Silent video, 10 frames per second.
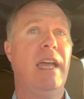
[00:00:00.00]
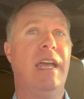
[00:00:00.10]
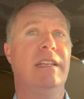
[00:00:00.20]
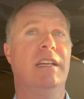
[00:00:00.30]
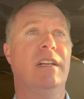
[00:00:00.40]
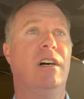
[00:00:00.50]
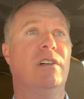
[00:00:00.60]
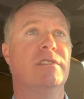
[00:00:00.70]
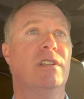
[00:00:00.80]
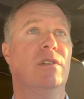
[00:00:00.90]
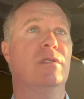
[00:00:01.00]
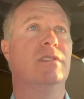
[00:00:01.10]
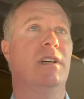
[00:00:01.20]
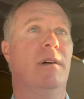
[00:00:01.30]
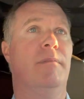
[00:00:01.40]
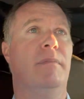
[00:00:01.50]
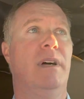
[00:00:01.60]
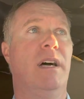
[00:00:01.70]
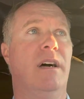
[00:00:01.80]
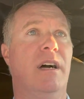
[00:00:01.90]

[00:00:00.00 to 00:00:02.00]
and then also some uh,